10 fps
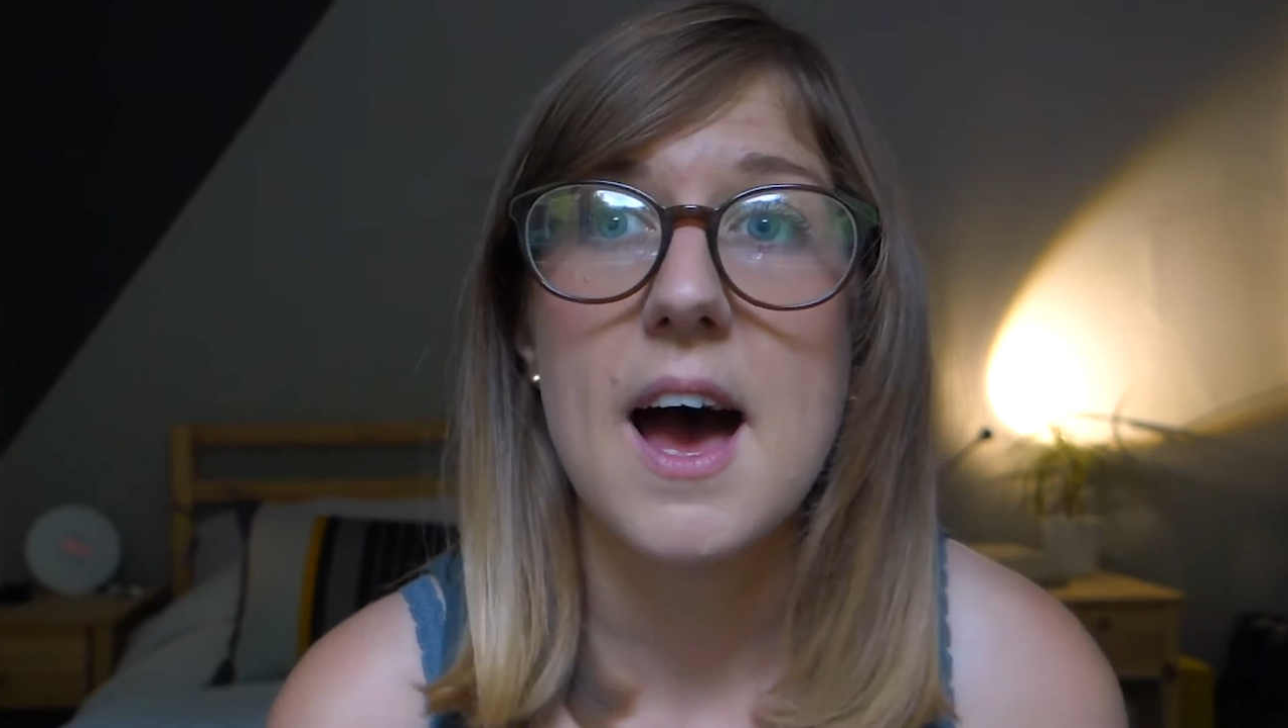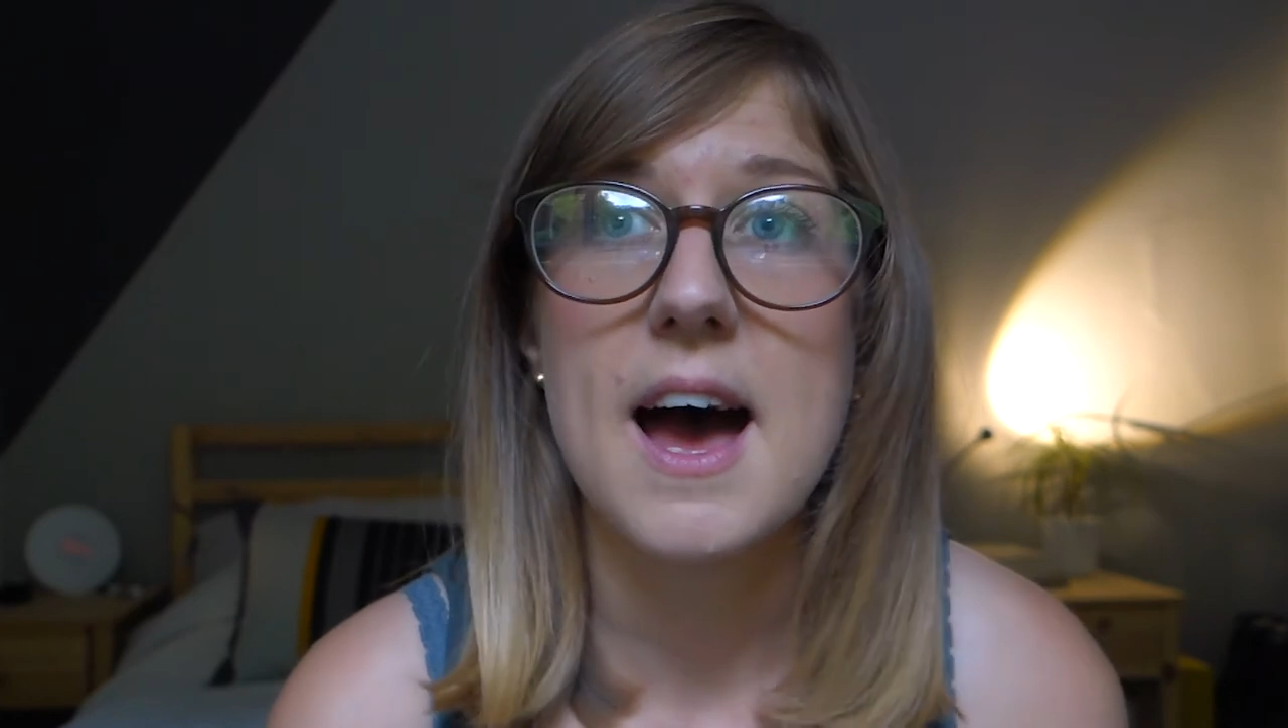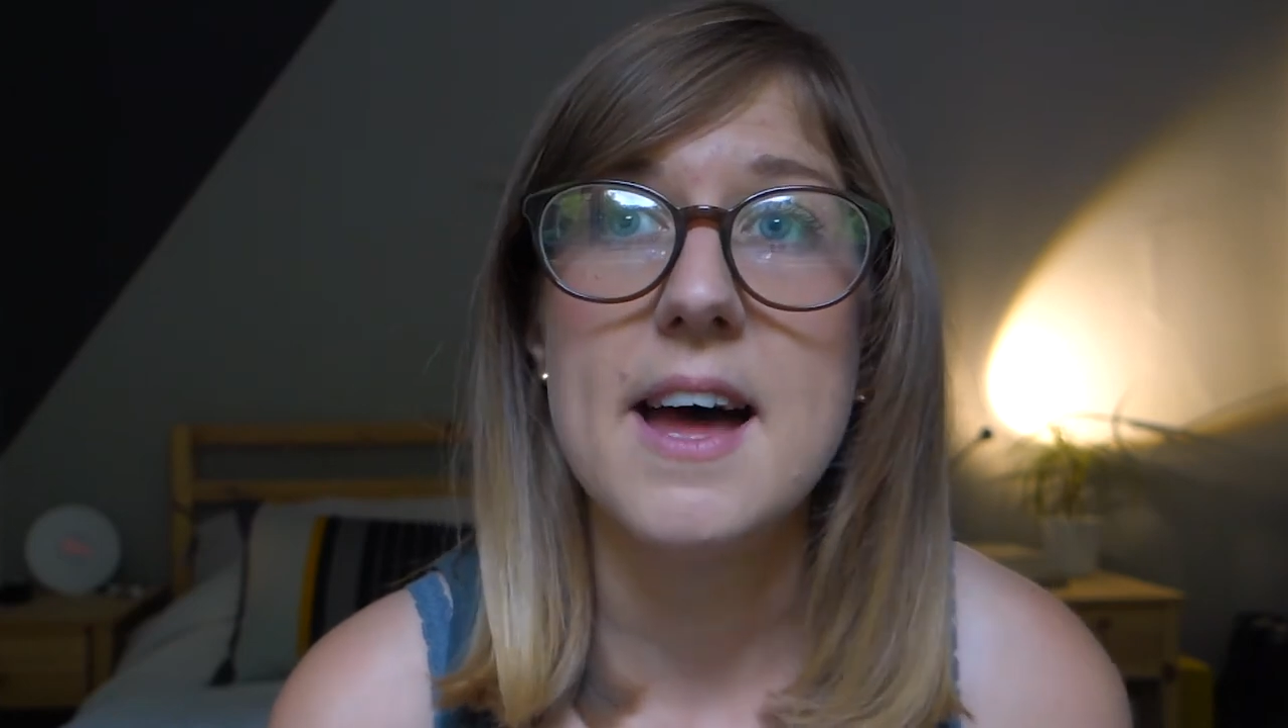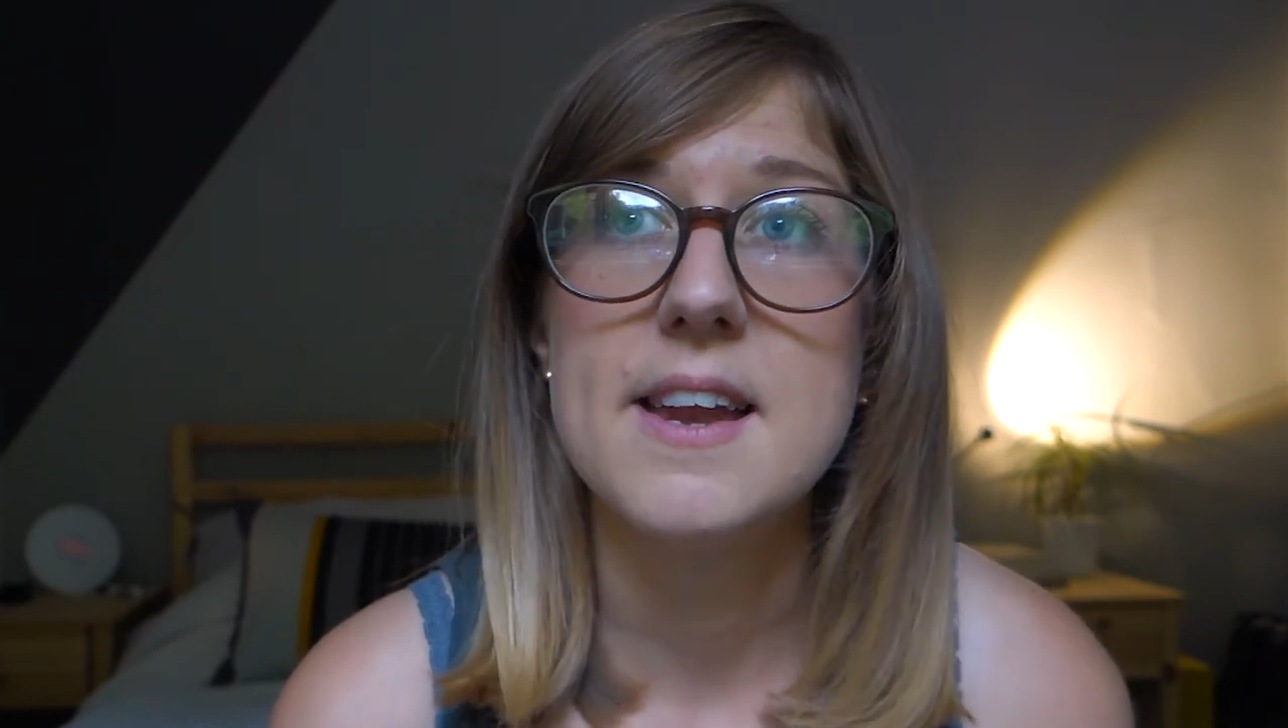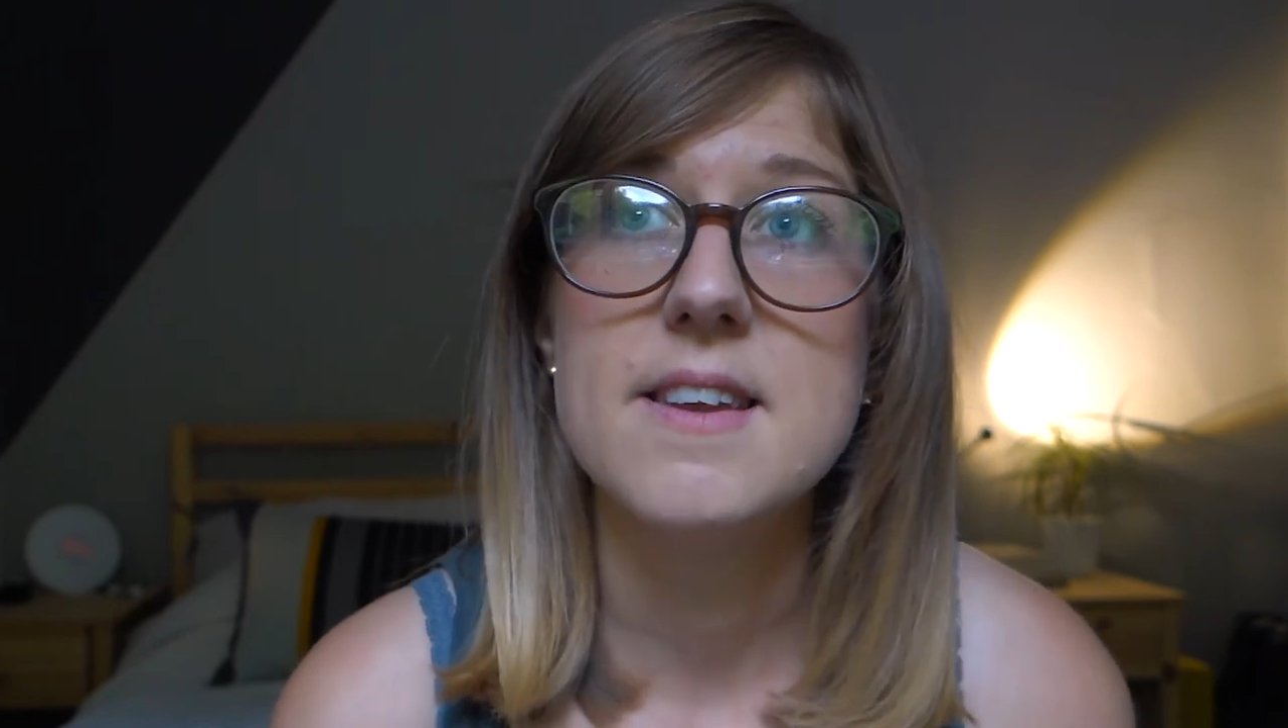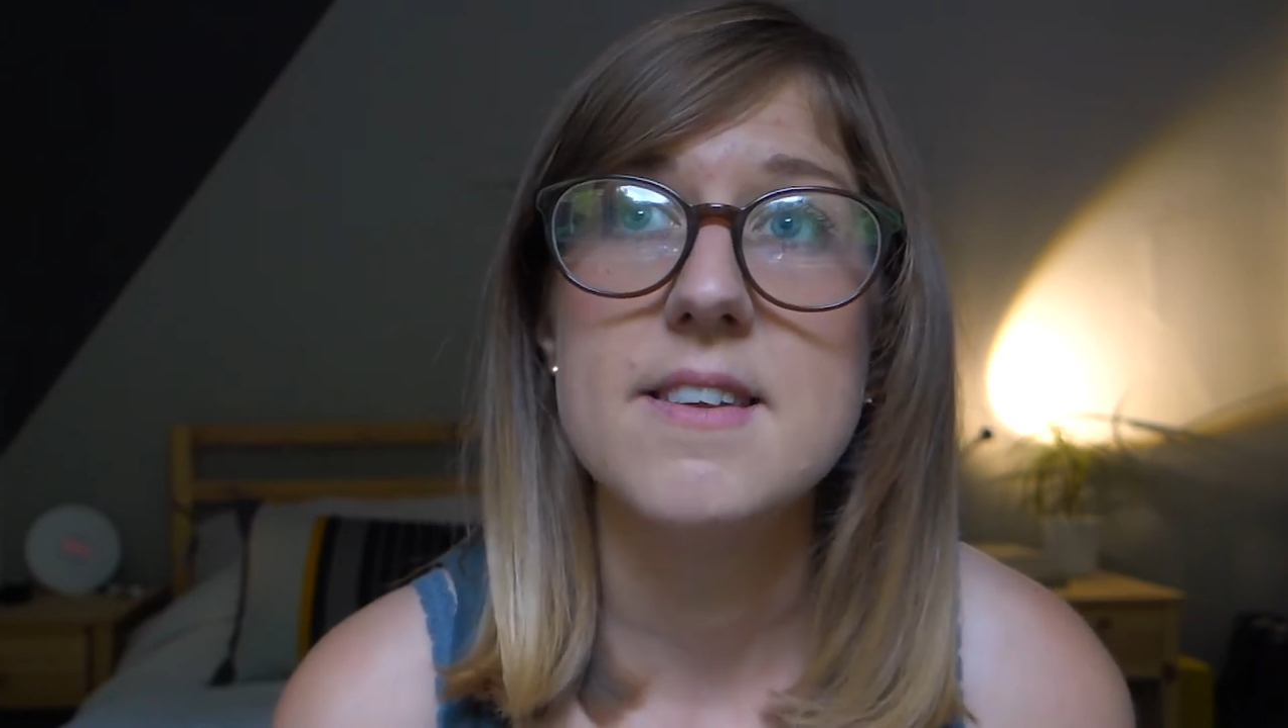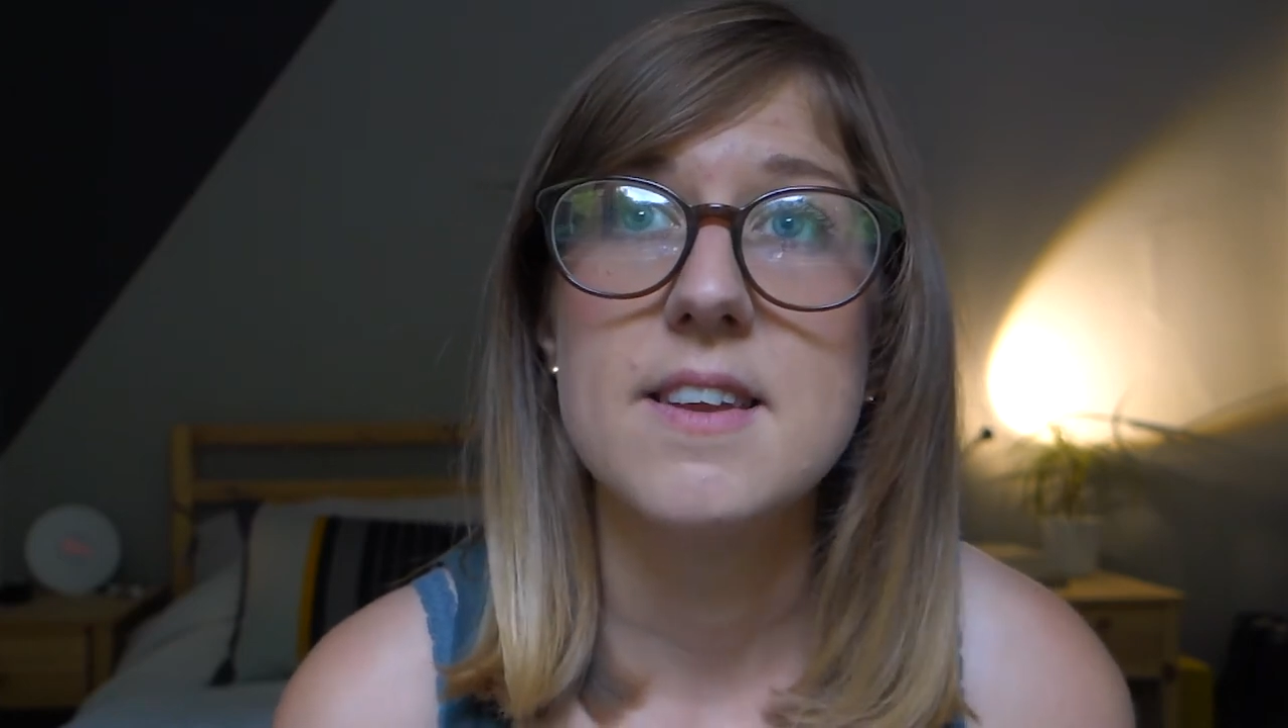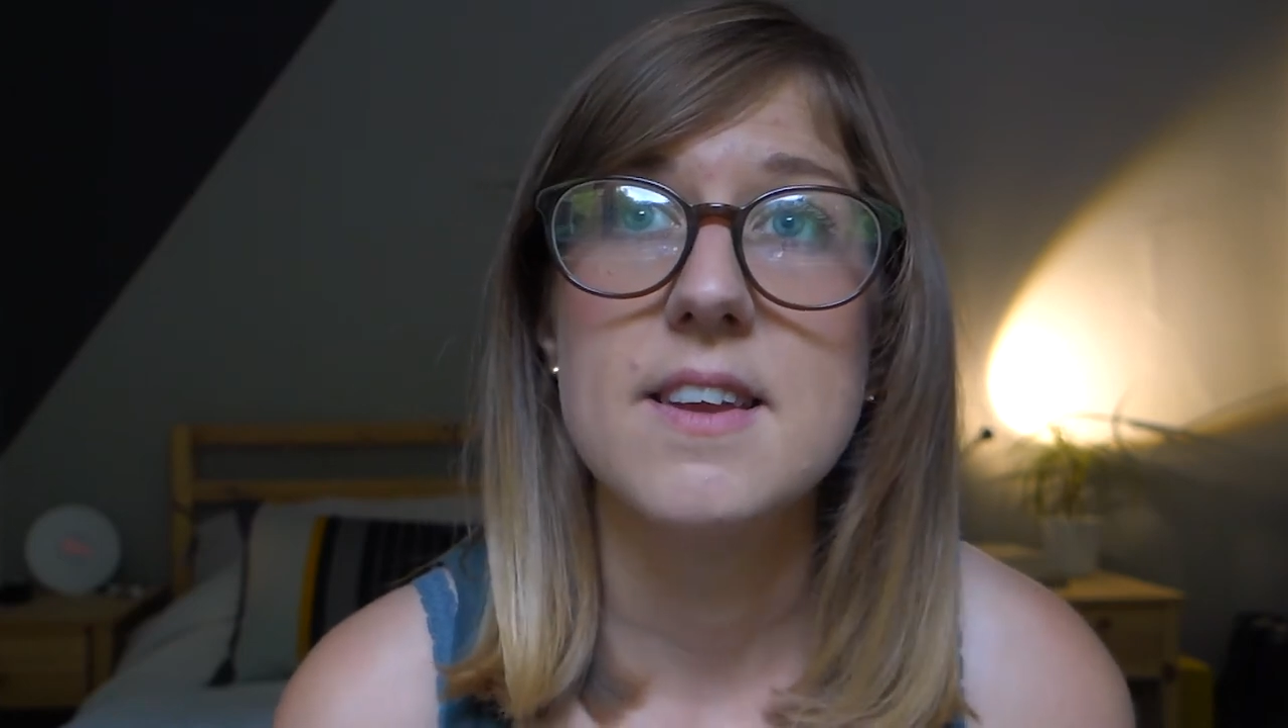And